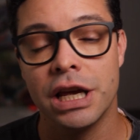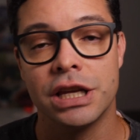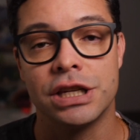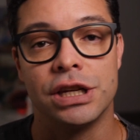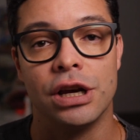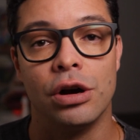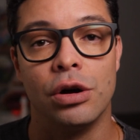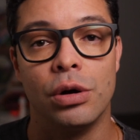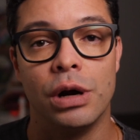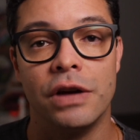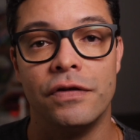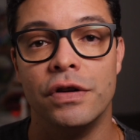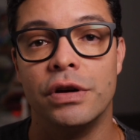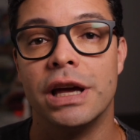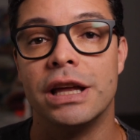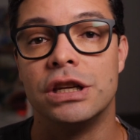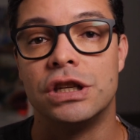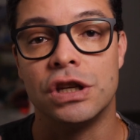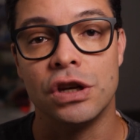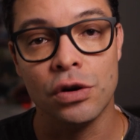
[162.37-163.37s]
So if you
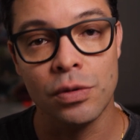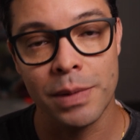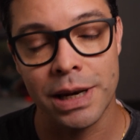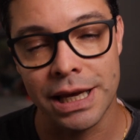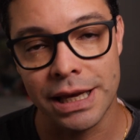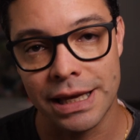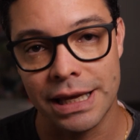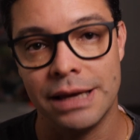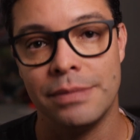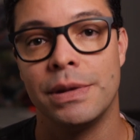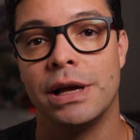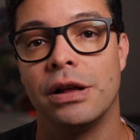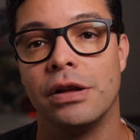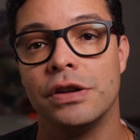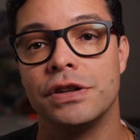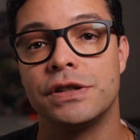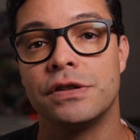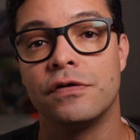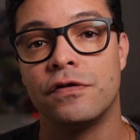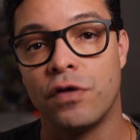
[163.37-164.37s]
get too many
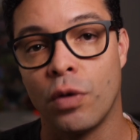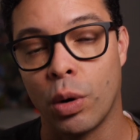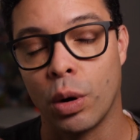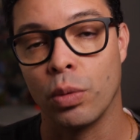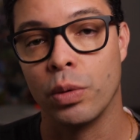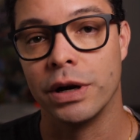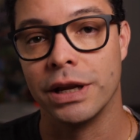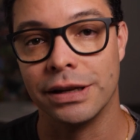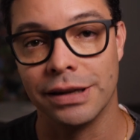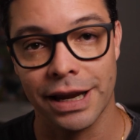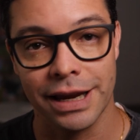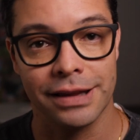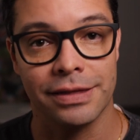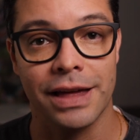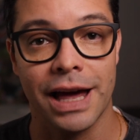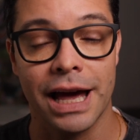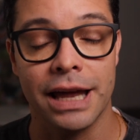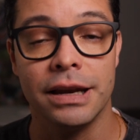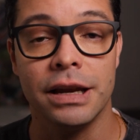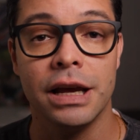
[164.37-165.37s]
emails forwarded like
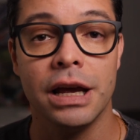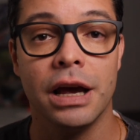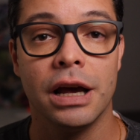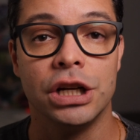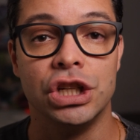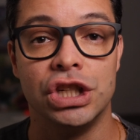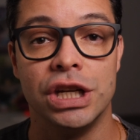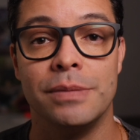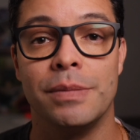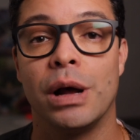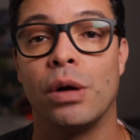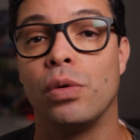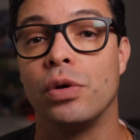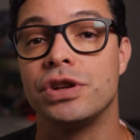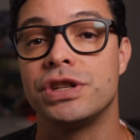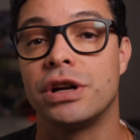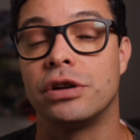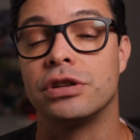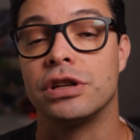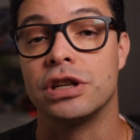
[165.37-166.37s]
that, Gmail
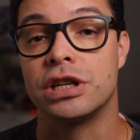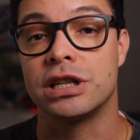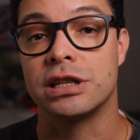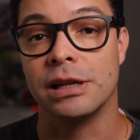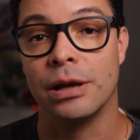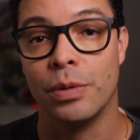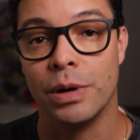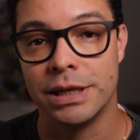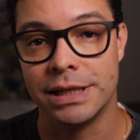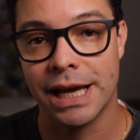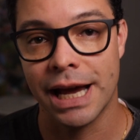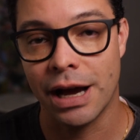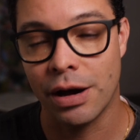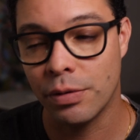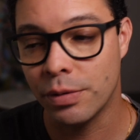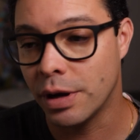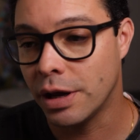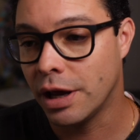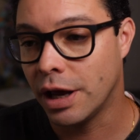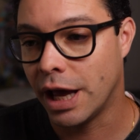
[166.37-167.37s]
will start to slow it
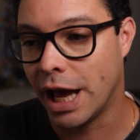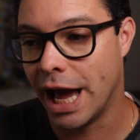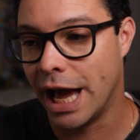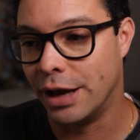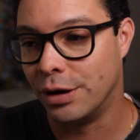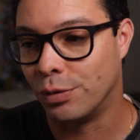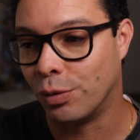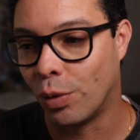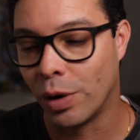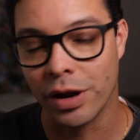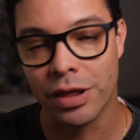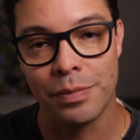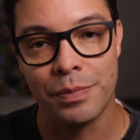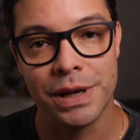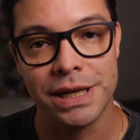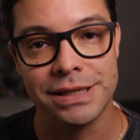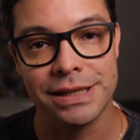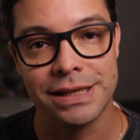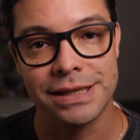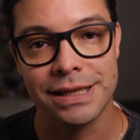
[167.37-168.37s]
down. And one of the
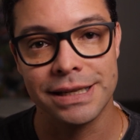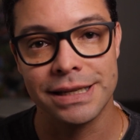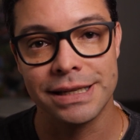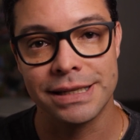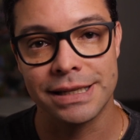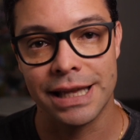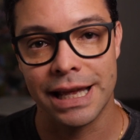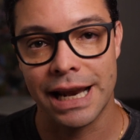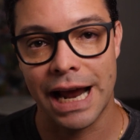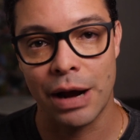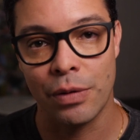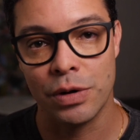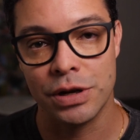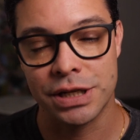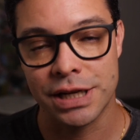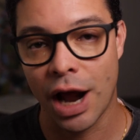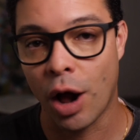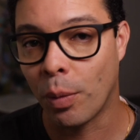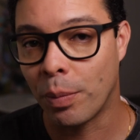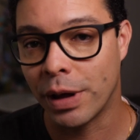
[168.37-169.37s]
businesses that I
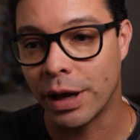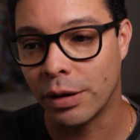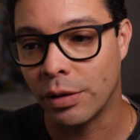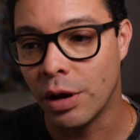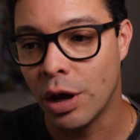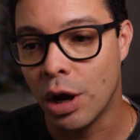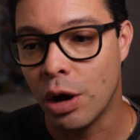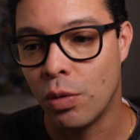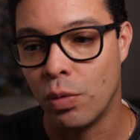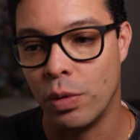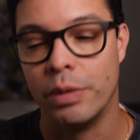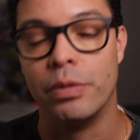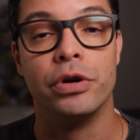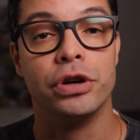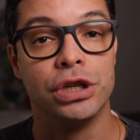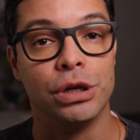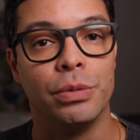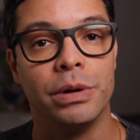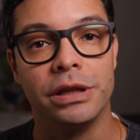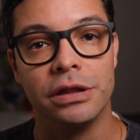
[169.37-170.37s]
was helping, we were
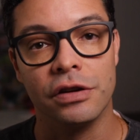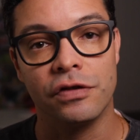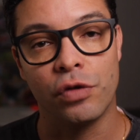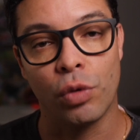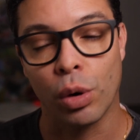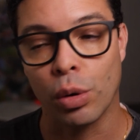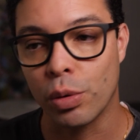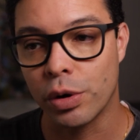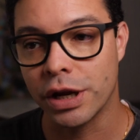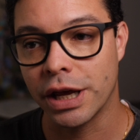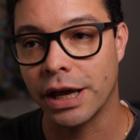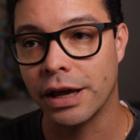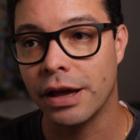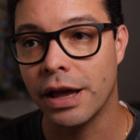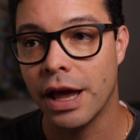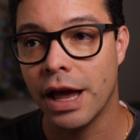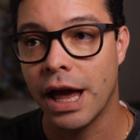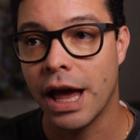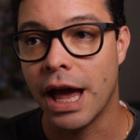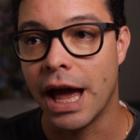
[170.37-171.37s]
doing the forwarding
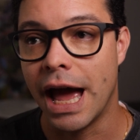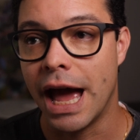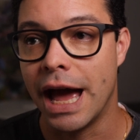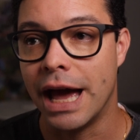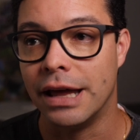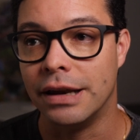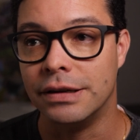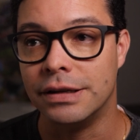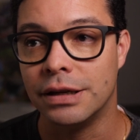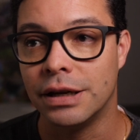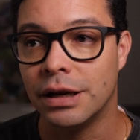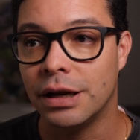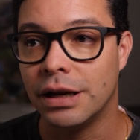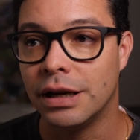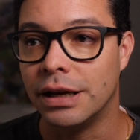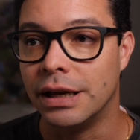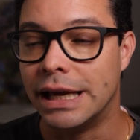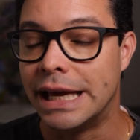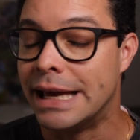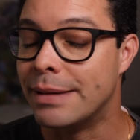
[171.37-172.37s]
and
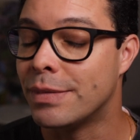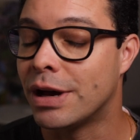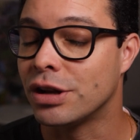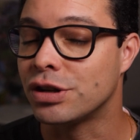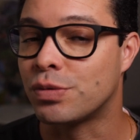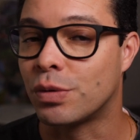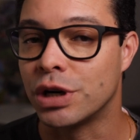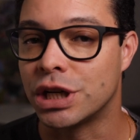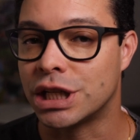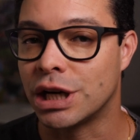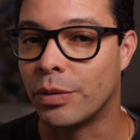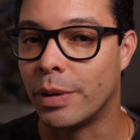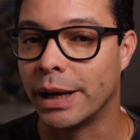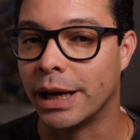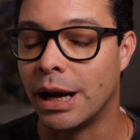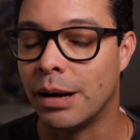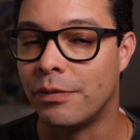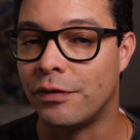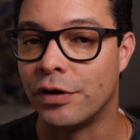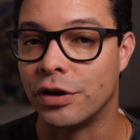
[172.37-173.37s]
Emails weren't
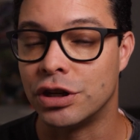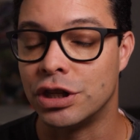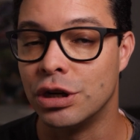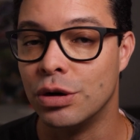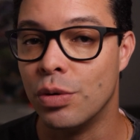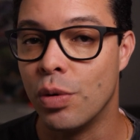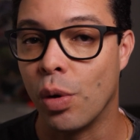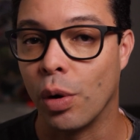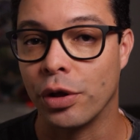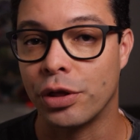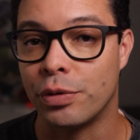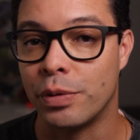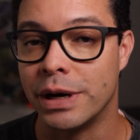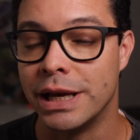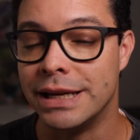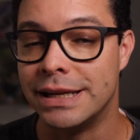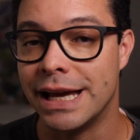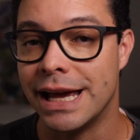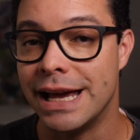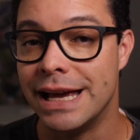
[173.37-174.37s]
showing up for two or
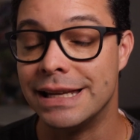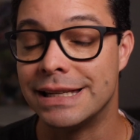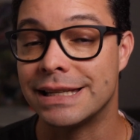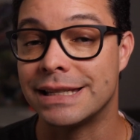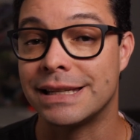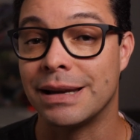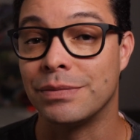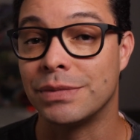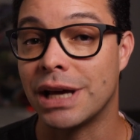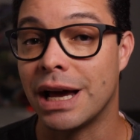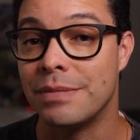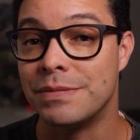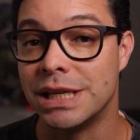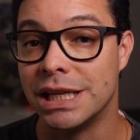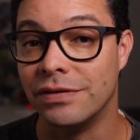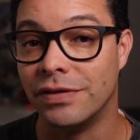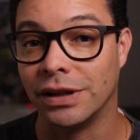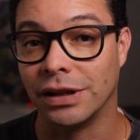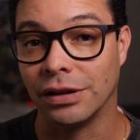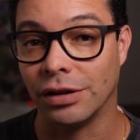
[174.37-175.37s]
three days, sometimes
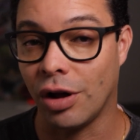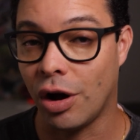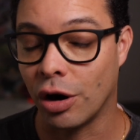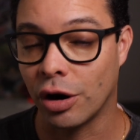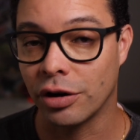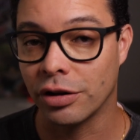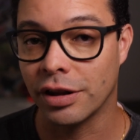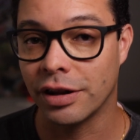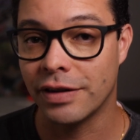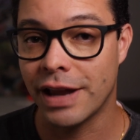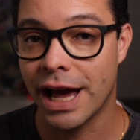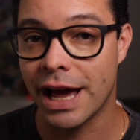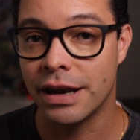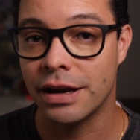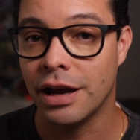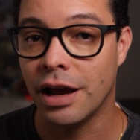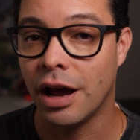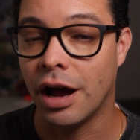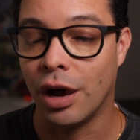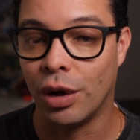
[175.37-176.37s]
even longer than
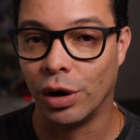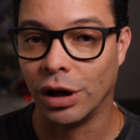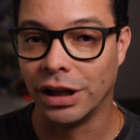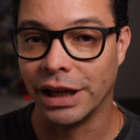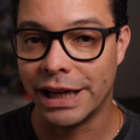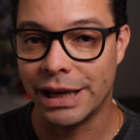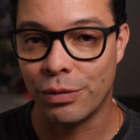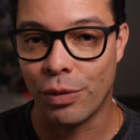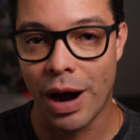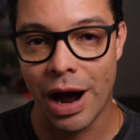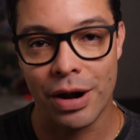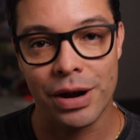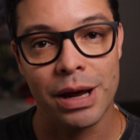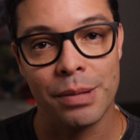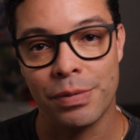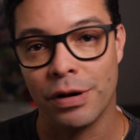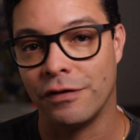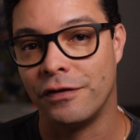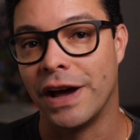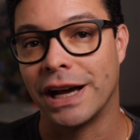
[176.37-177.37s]
that, really wound
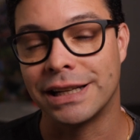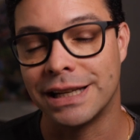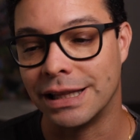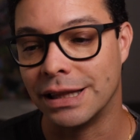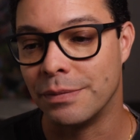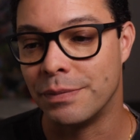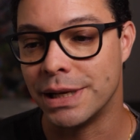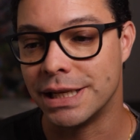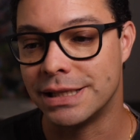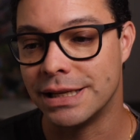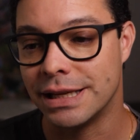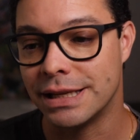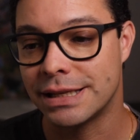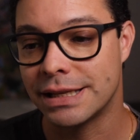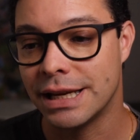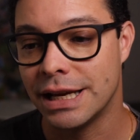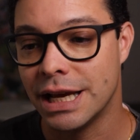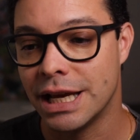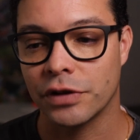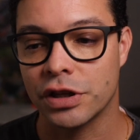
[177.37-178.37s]
up affecting the
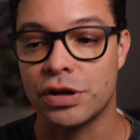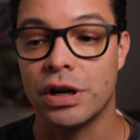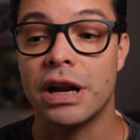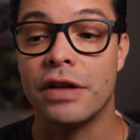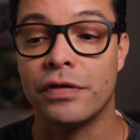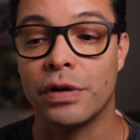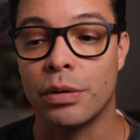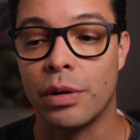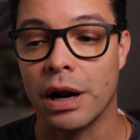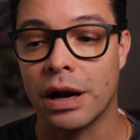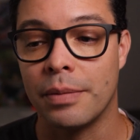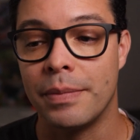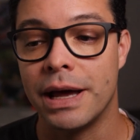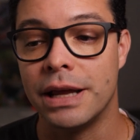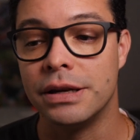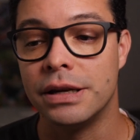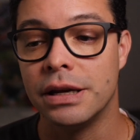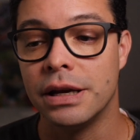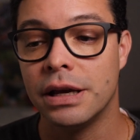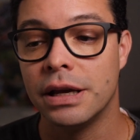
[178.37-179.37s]
business. So I definitely
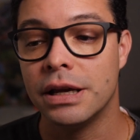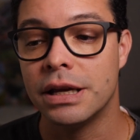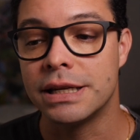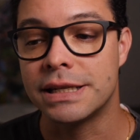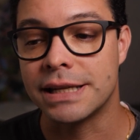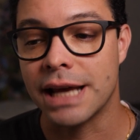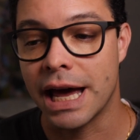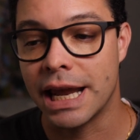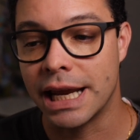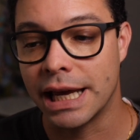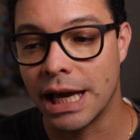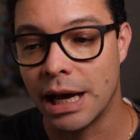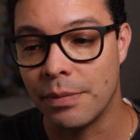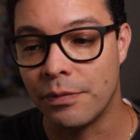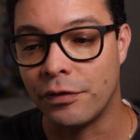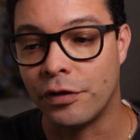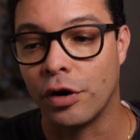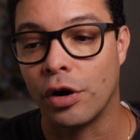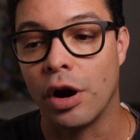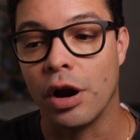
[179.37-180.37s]
recommend signing
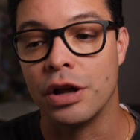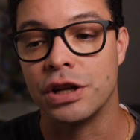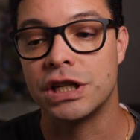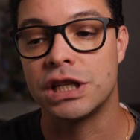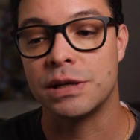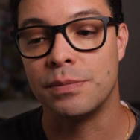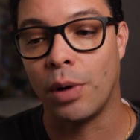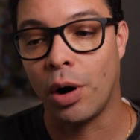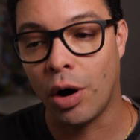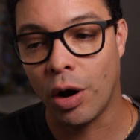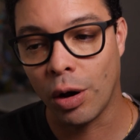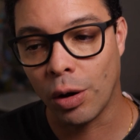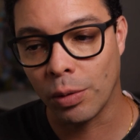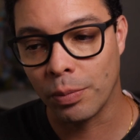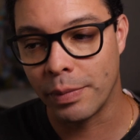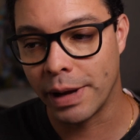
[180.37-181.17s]
up for a small